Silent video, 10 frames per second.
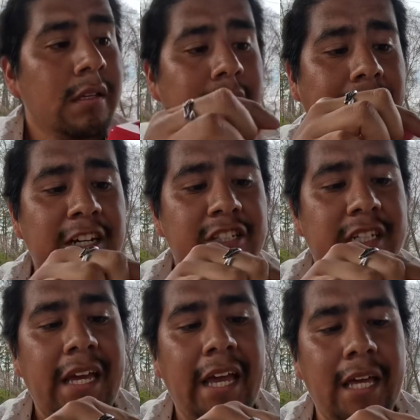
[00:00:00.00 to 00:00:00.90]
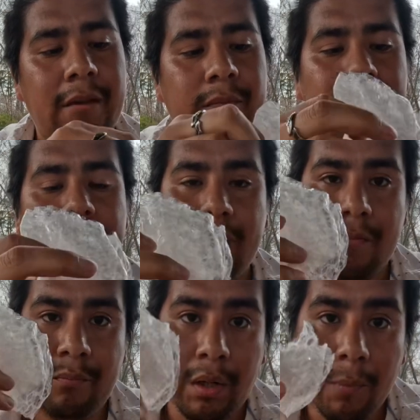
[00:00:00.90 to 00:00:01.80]
It actually came
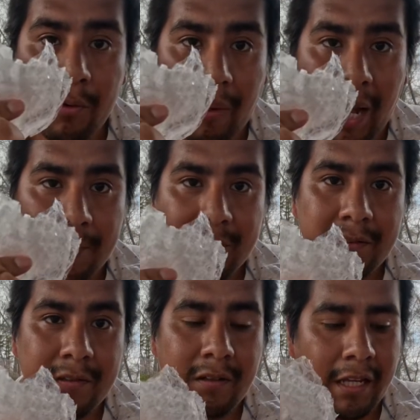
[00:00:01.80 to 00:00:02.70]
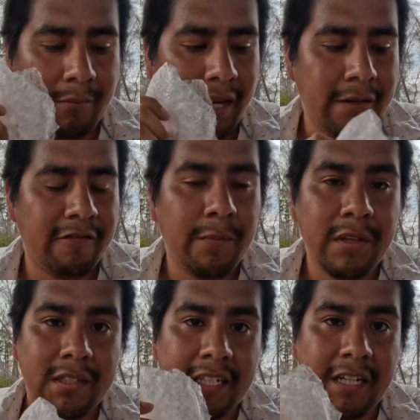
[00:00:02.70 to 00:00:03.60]
bubble wrapped, and my
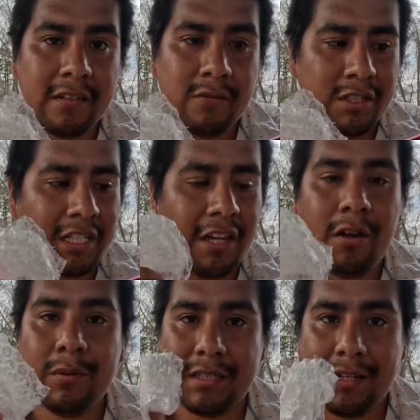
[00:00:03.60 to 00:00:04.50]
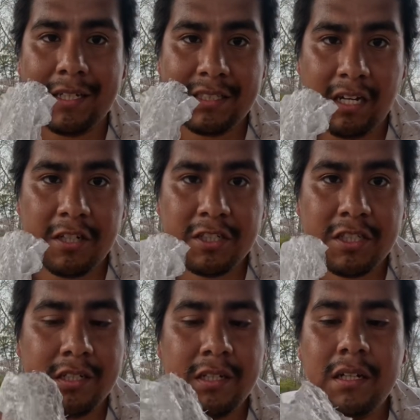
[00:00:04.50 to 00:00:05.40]
Amphibia didn't, which I thought was a nice
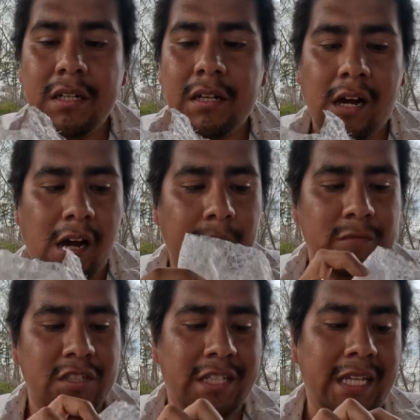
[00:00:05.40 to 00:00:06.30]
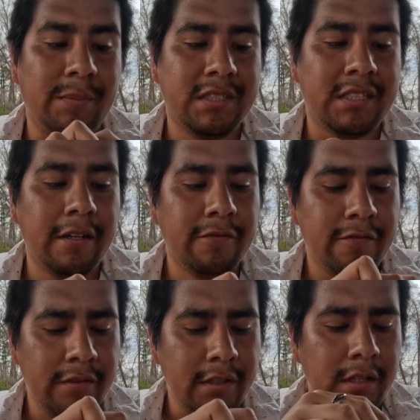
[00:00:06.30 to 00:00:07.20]
touch, just to keep it safe.
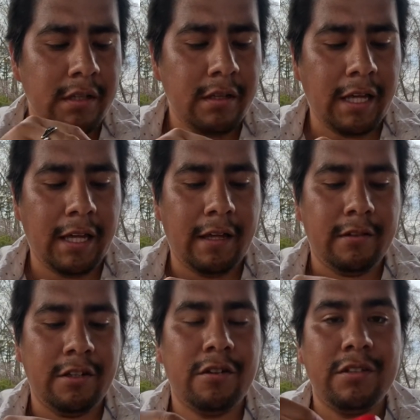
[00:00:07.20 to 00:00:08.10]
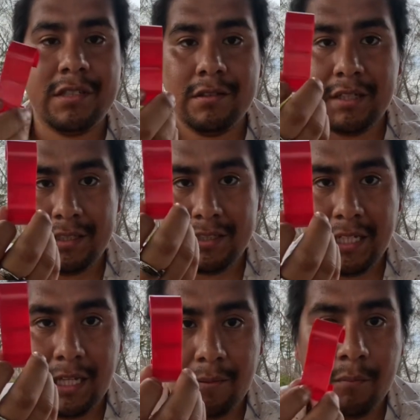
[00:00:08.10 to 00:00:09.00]
And you still get the
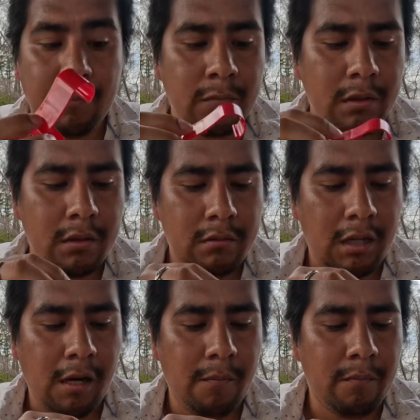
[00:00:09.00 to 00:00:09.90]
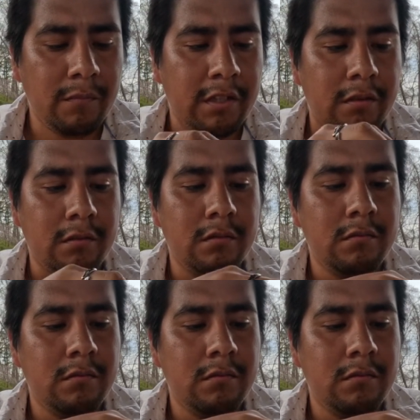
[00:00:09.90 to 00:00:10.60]
same little